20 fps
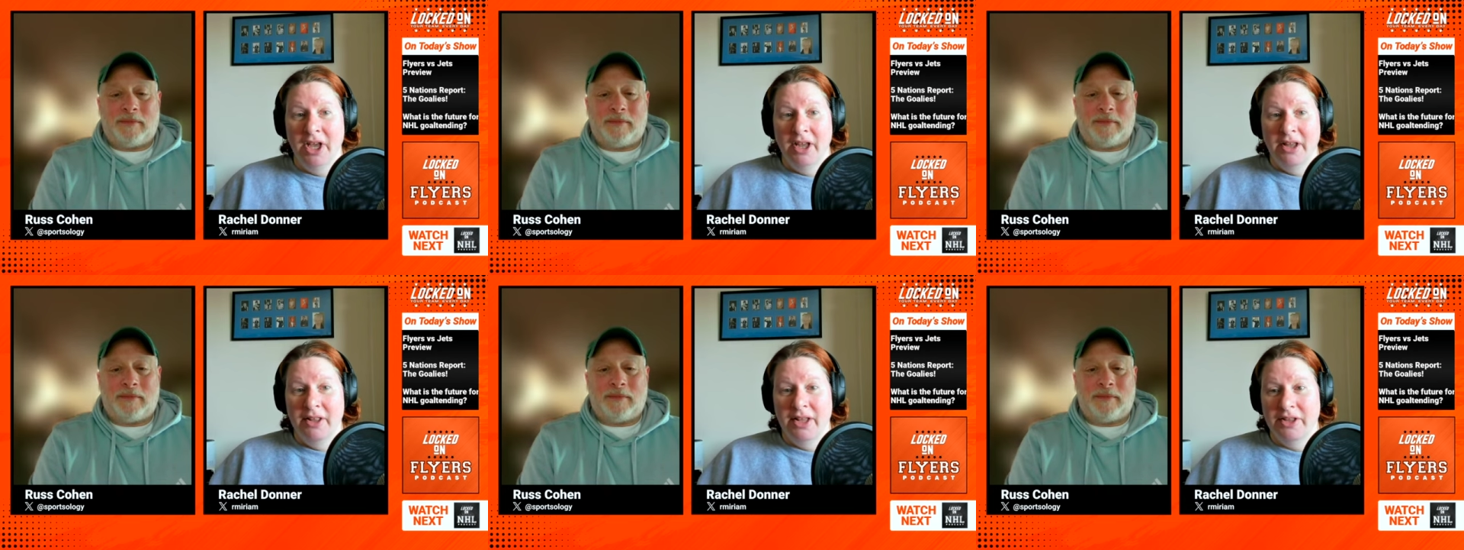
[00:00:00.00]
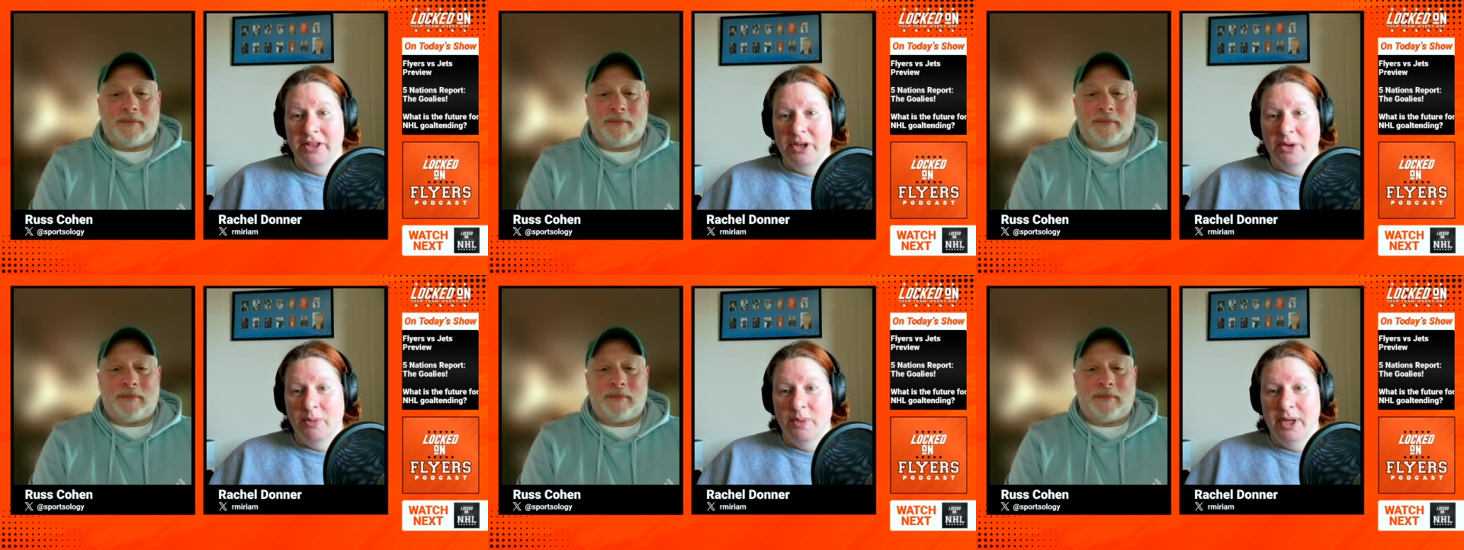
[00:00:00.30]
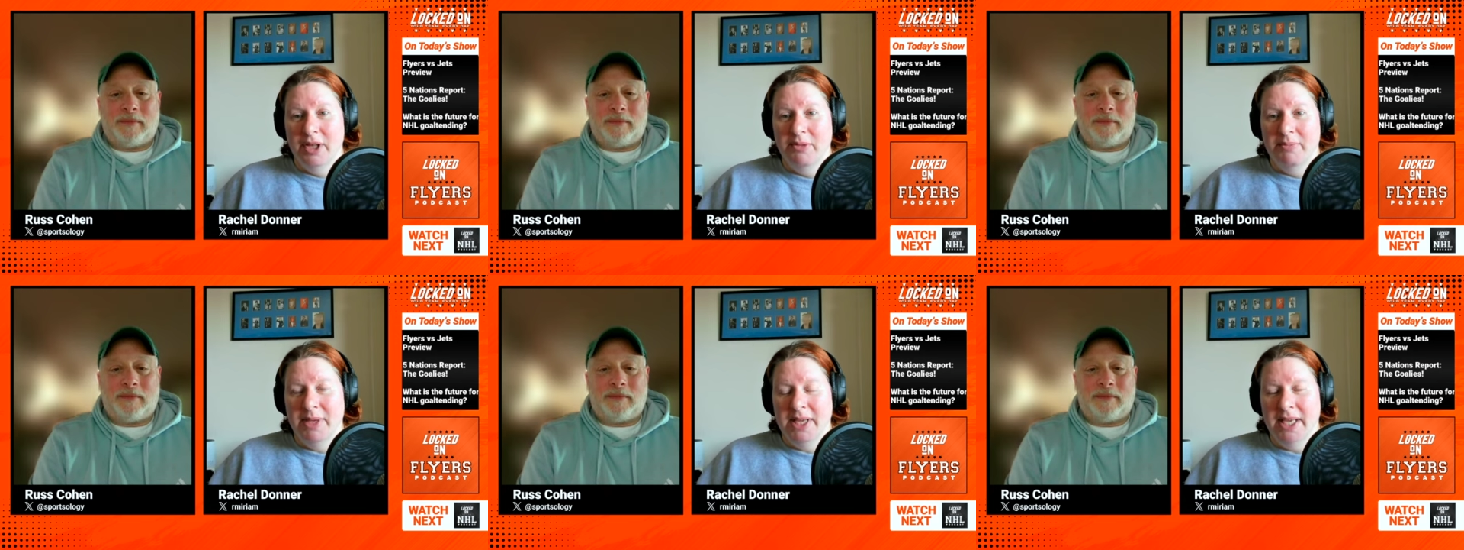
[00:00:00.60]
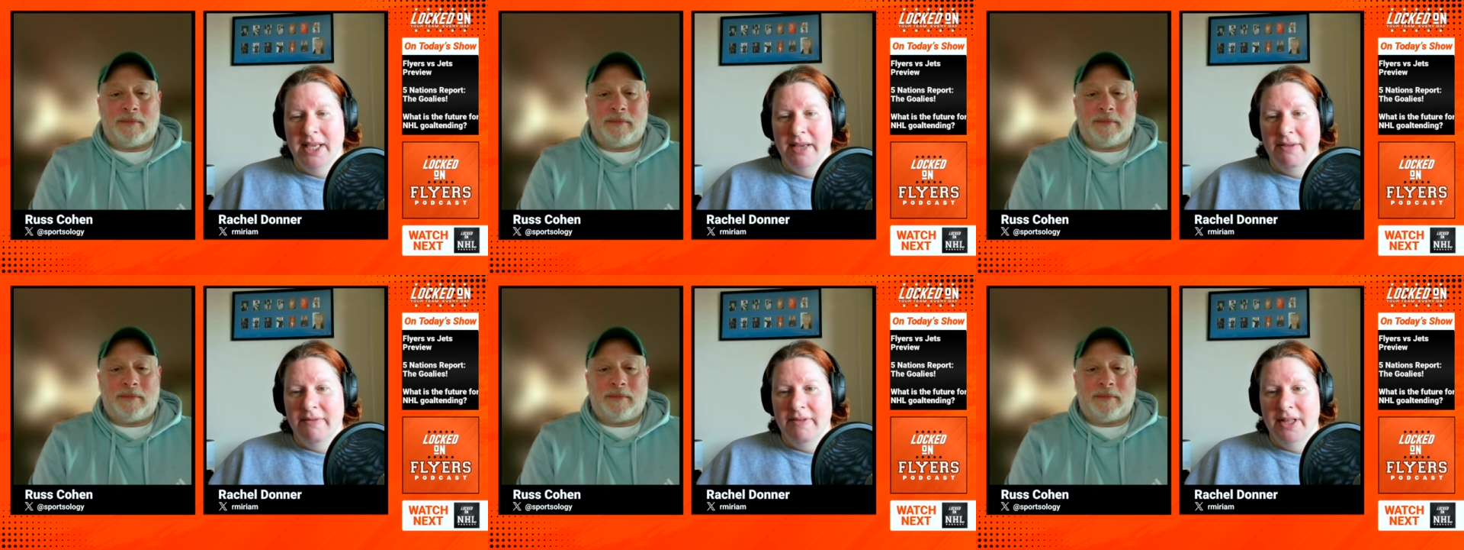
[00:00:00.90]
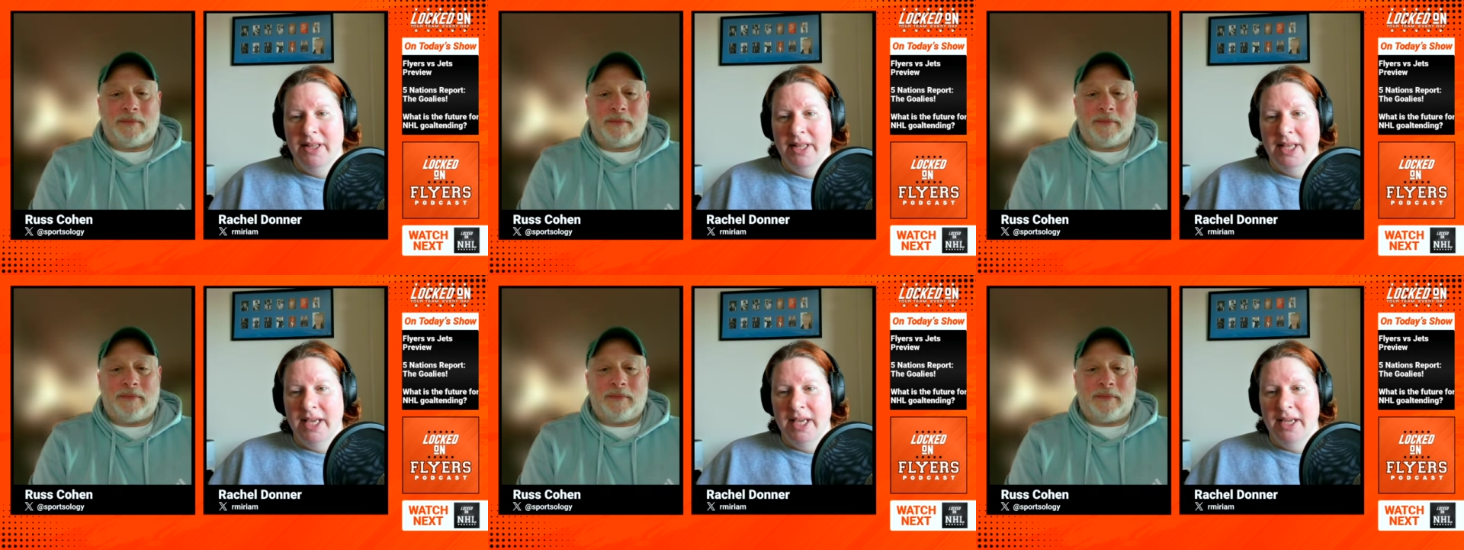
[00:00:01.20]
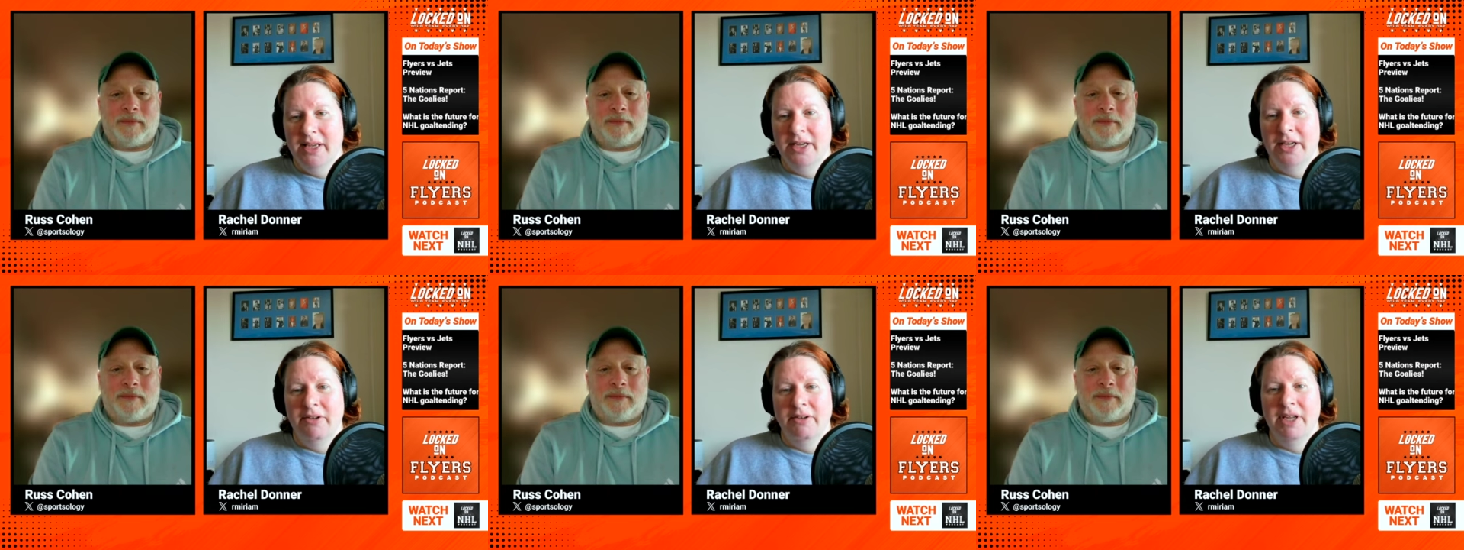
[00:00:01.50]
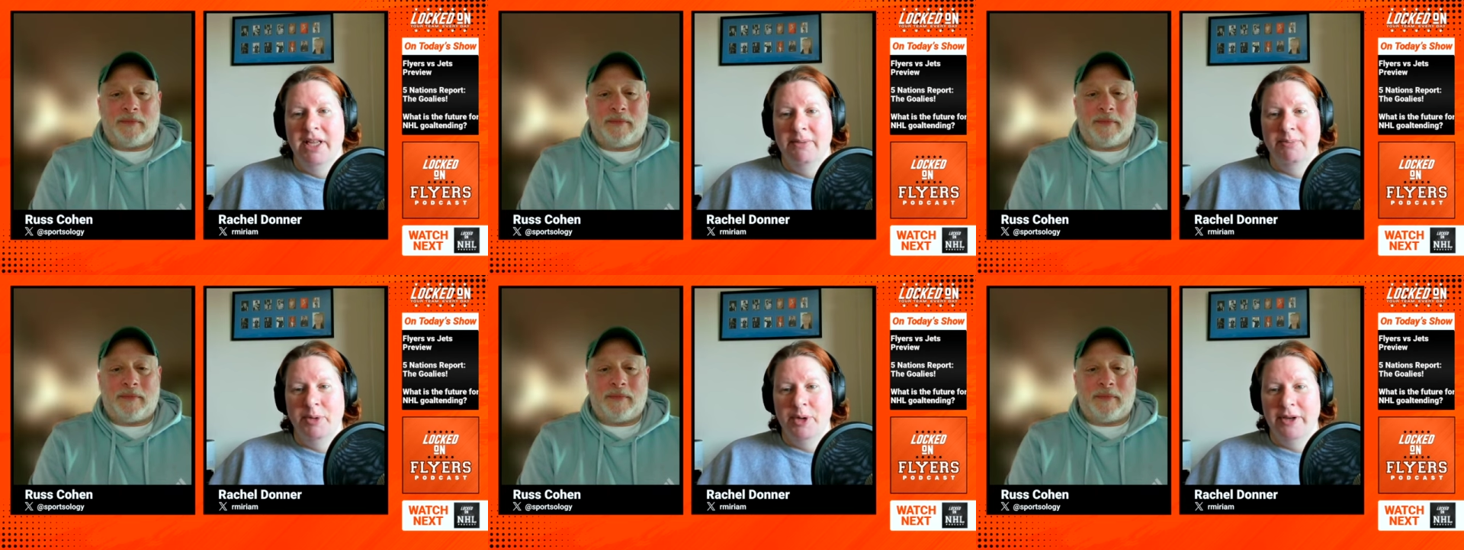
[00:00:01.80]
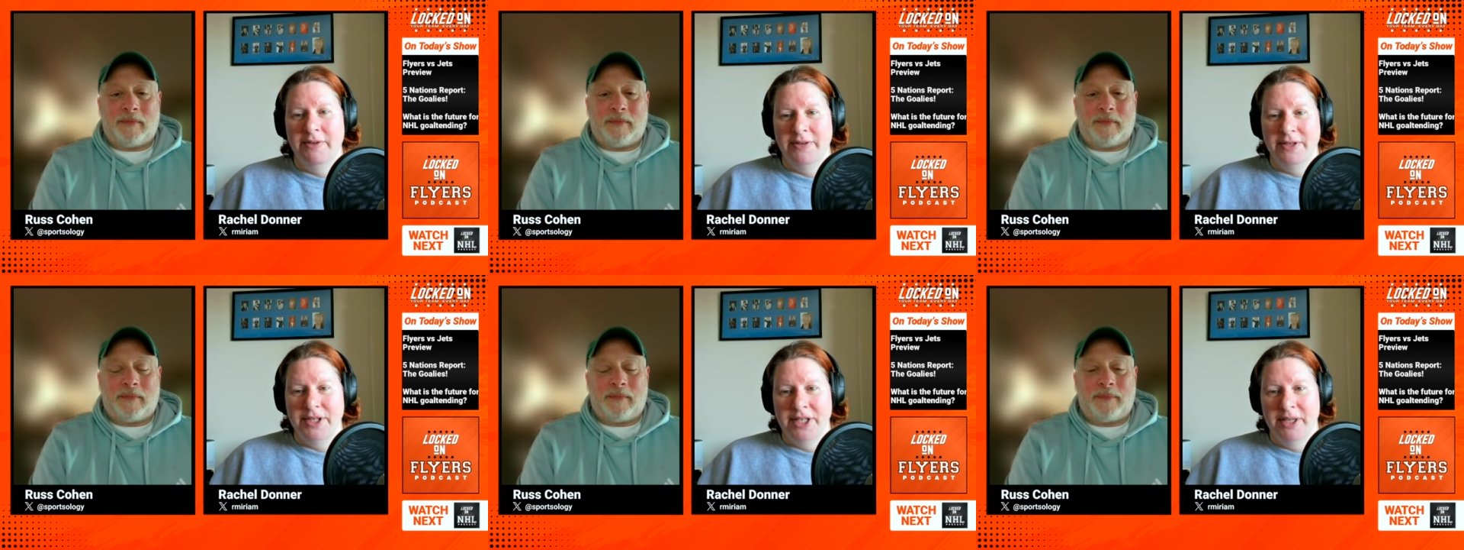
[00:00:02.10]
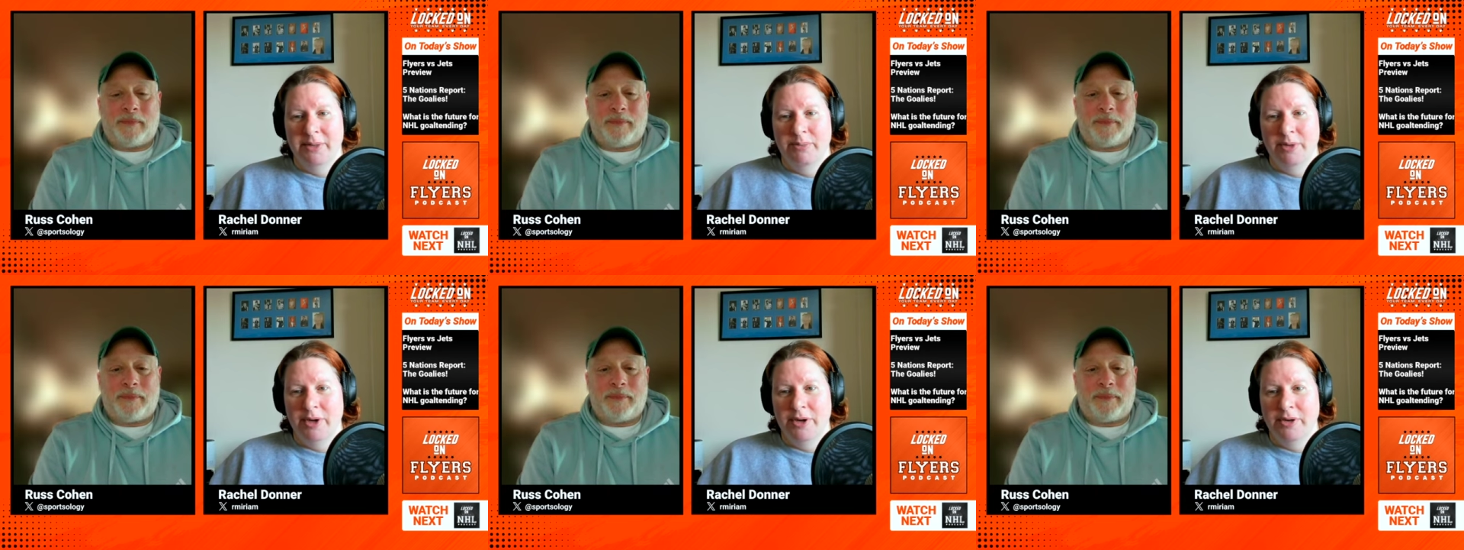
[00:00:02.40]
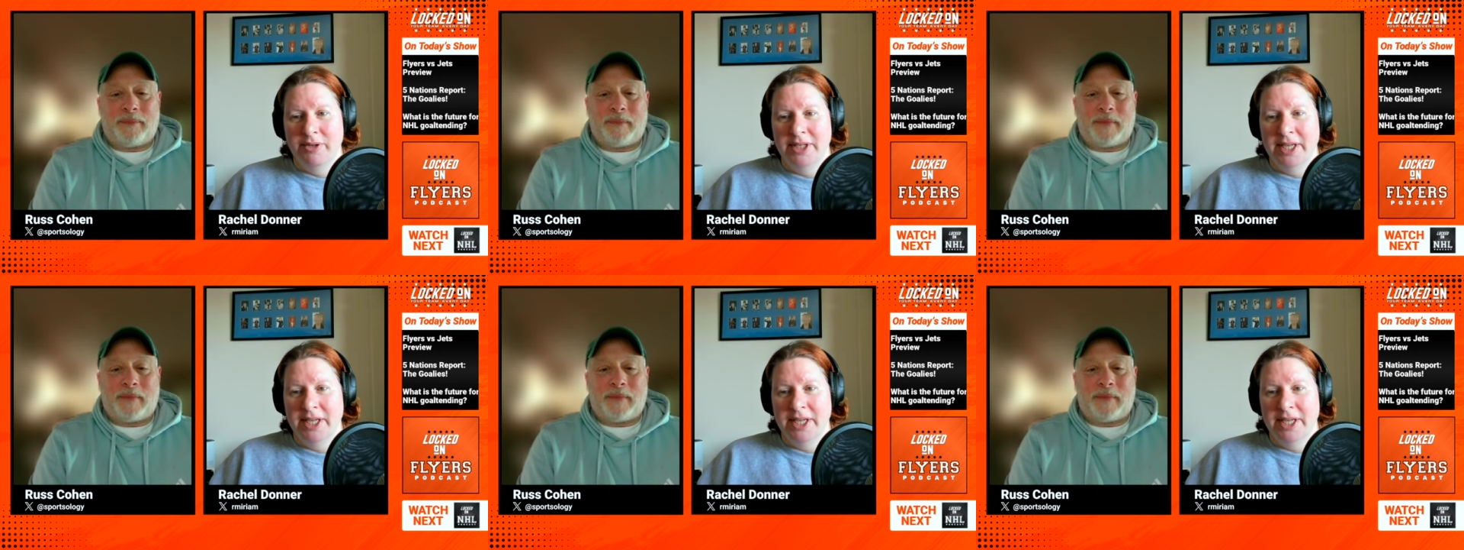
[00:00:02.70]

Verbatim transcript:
Speaker 1: that there will be, given that you know he previously broke